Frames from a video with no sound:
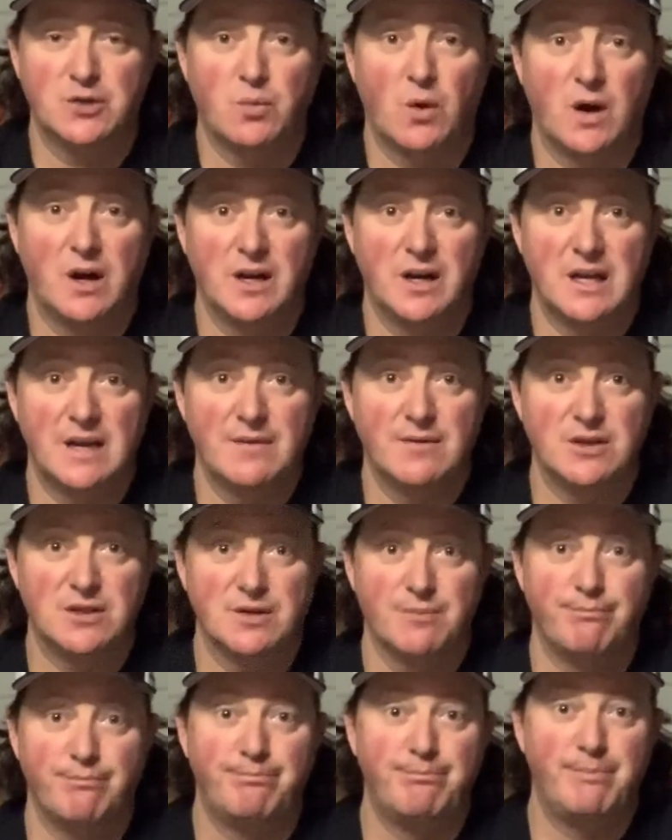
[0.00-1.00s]
wanted to give you
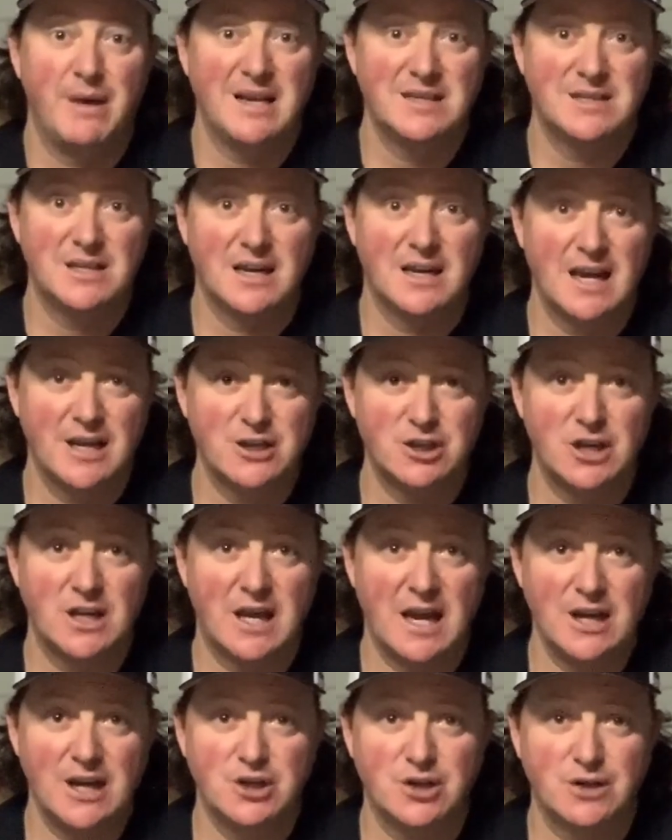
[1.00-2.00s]
some basic
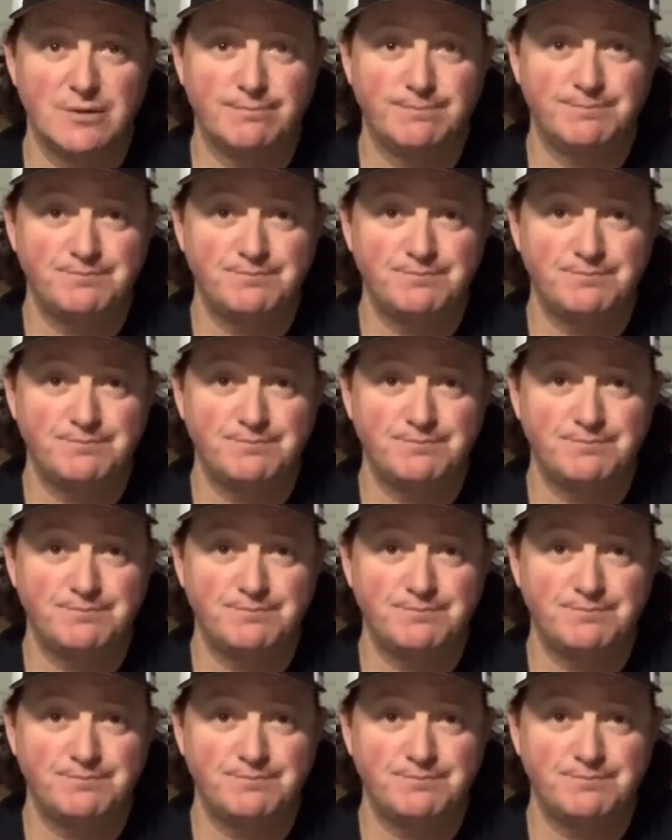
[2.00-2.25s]
education